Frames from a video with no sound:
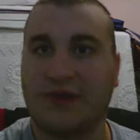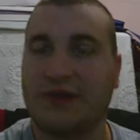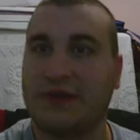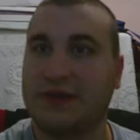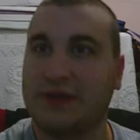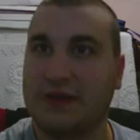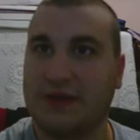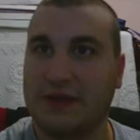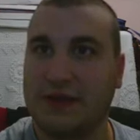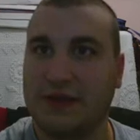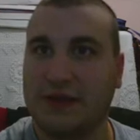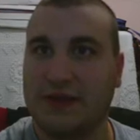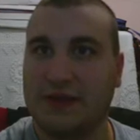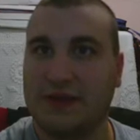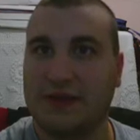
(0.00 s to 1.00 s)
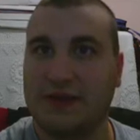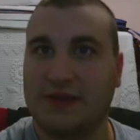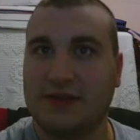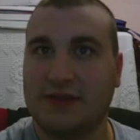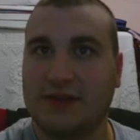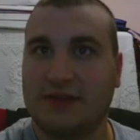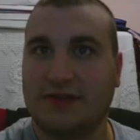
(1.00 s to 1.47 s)
uh,
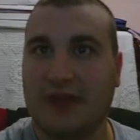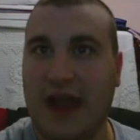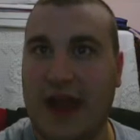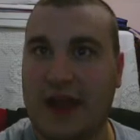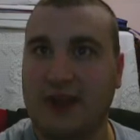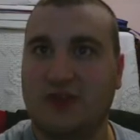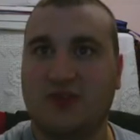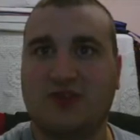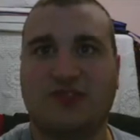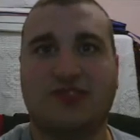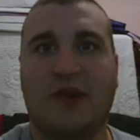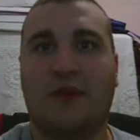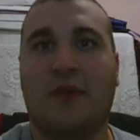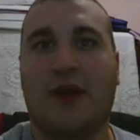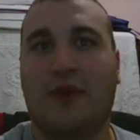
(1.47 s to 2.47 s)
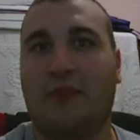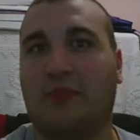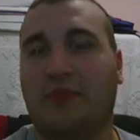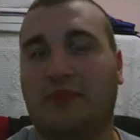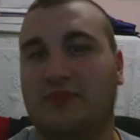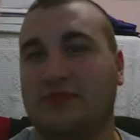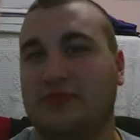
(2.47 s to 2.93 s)
you know, how do you sum
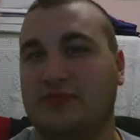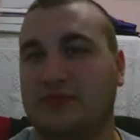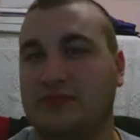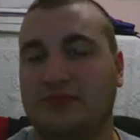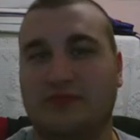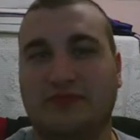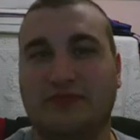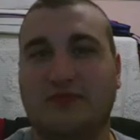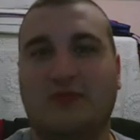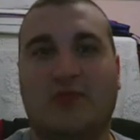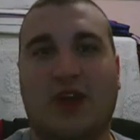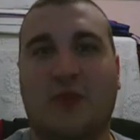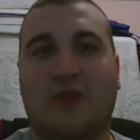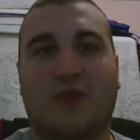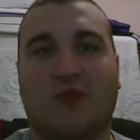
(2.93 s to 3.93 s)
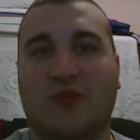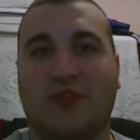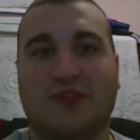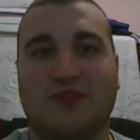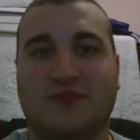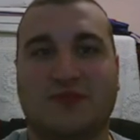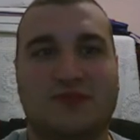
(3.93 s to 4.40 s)
up Robin
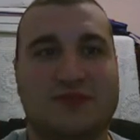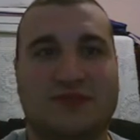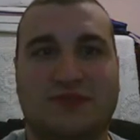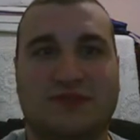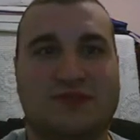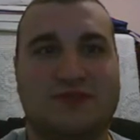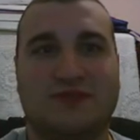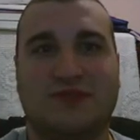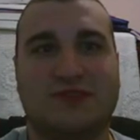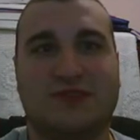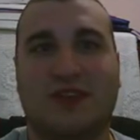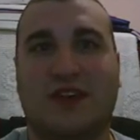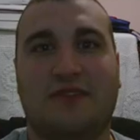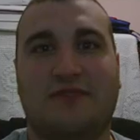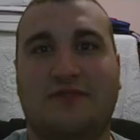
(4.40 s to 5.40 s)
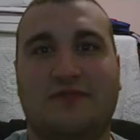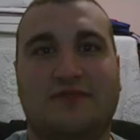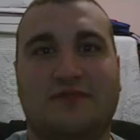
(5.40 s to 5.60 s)
Williams. It's just, it's tough.